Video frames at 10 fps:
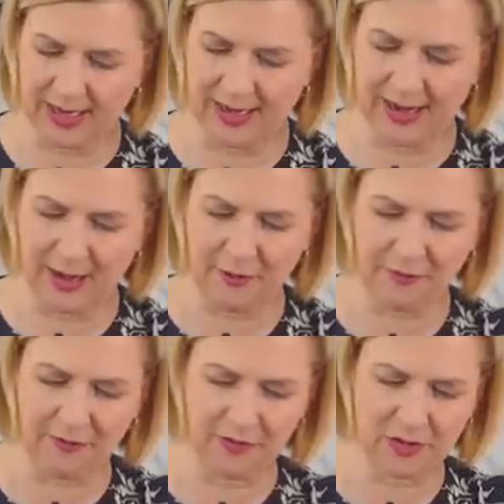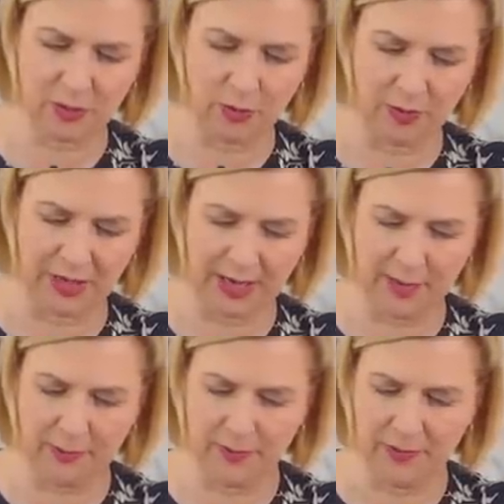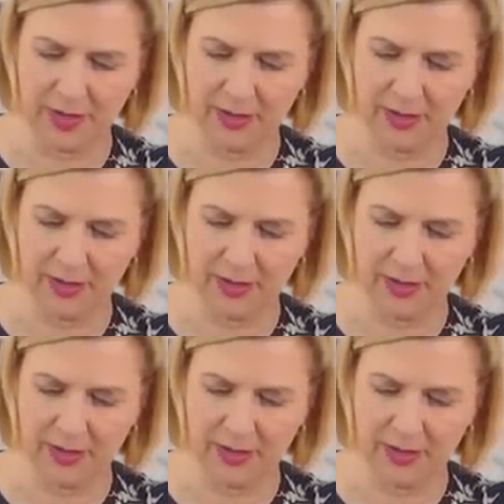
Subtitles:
enough to warm it up?